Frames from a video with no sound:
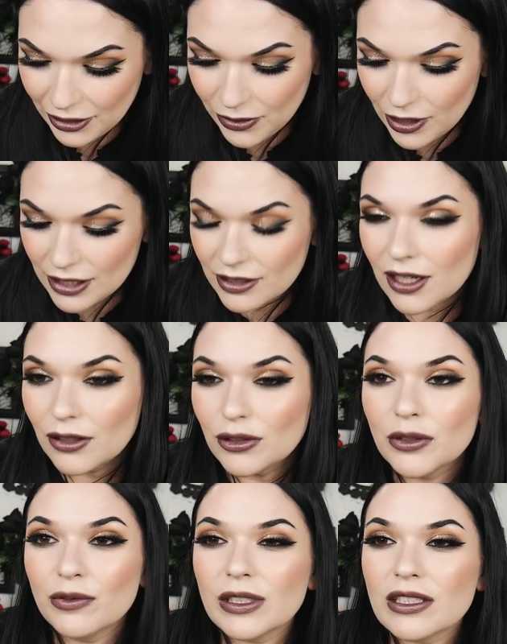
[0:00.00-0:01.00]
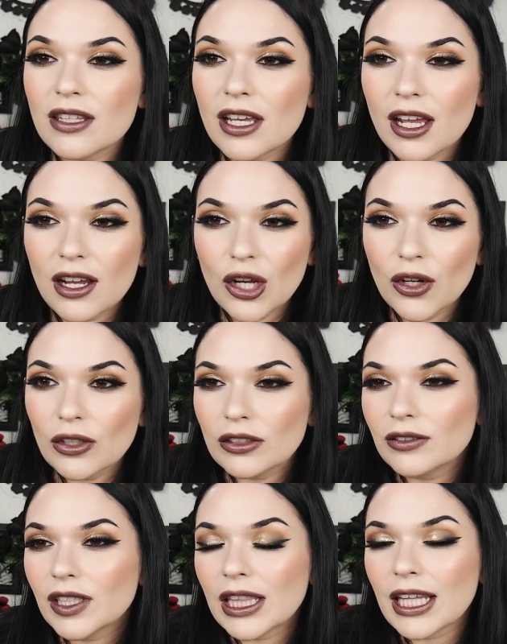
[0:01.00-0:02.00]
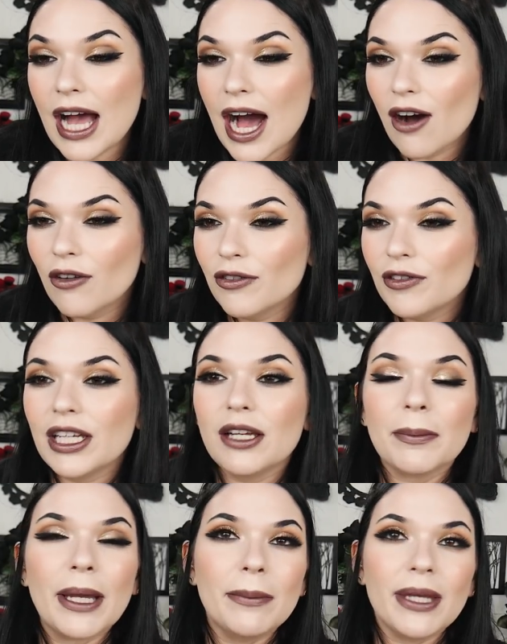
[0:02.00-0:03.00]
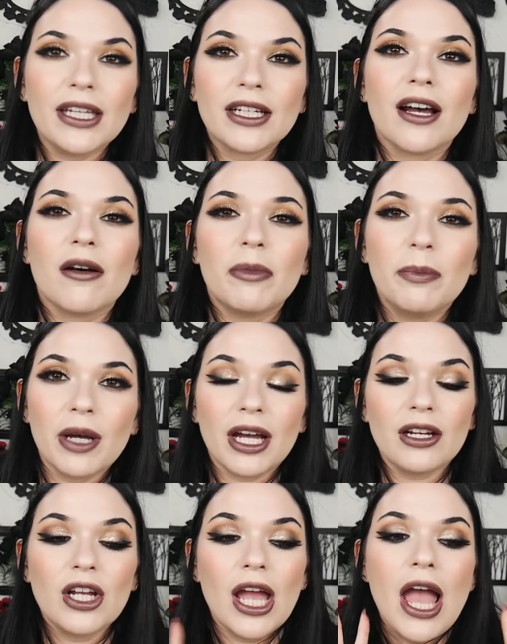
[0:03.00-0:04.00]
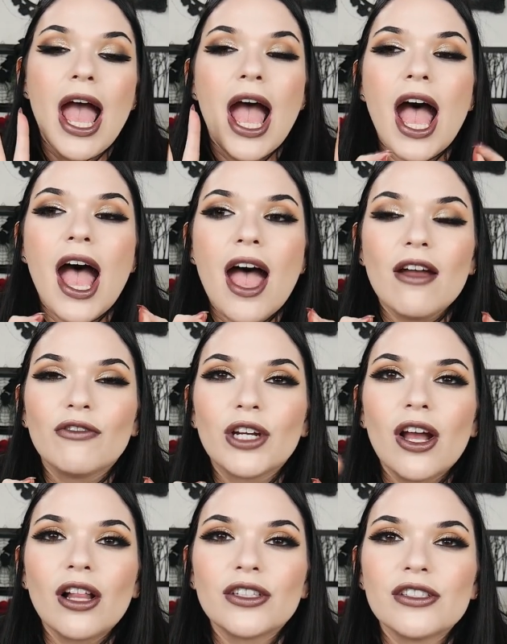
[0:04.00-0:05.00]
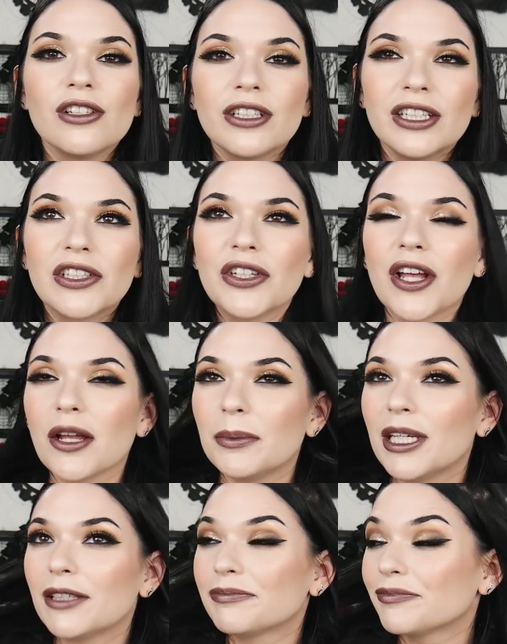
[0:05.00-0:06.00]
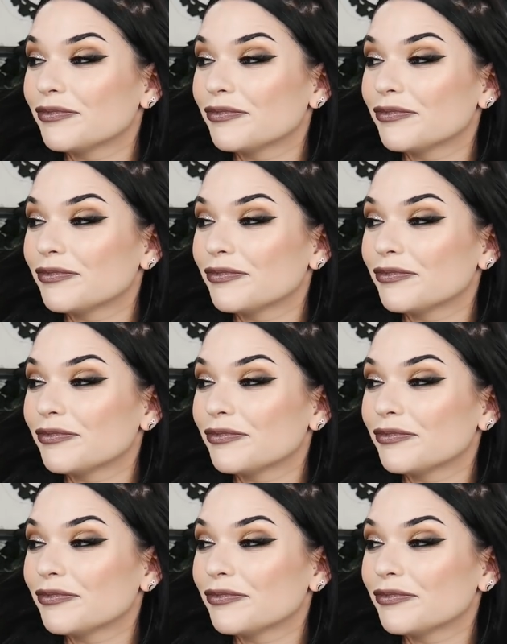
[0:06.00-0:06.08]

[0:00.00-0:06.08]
You guys, I don't know if it's the hair, outfit, my makeup, but every color is looking good on me.